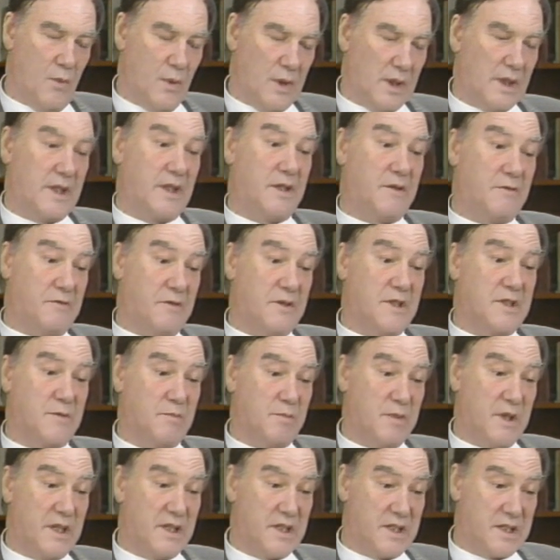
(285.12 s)
Well, in the
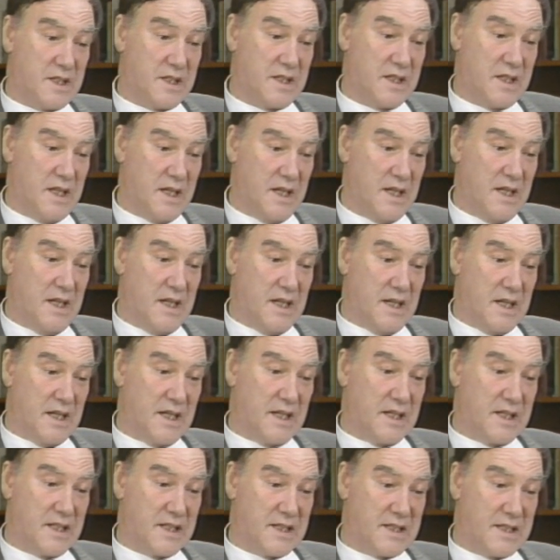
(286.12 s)
first place,
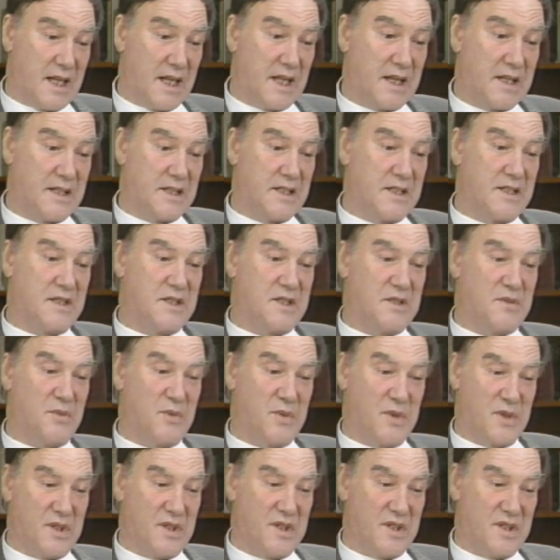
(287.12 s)
uh, scientists
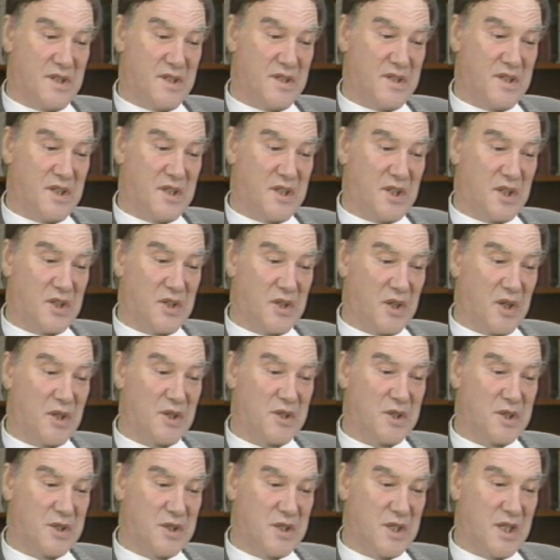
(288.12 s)
with the
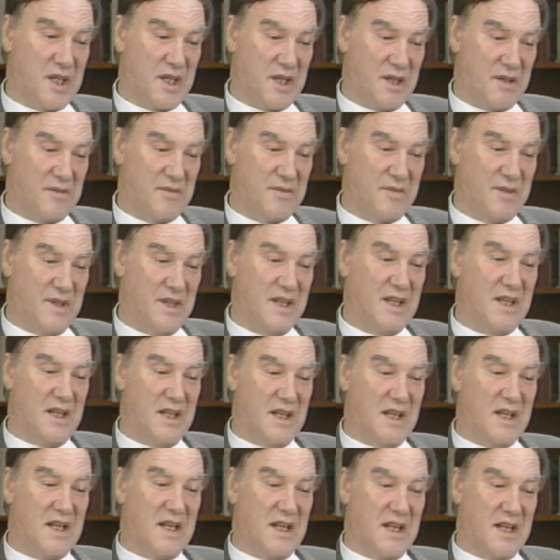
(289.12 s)
technologies have
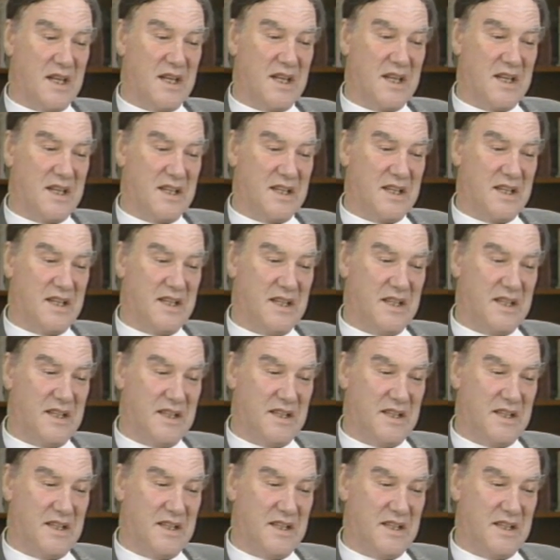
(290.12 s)
uh,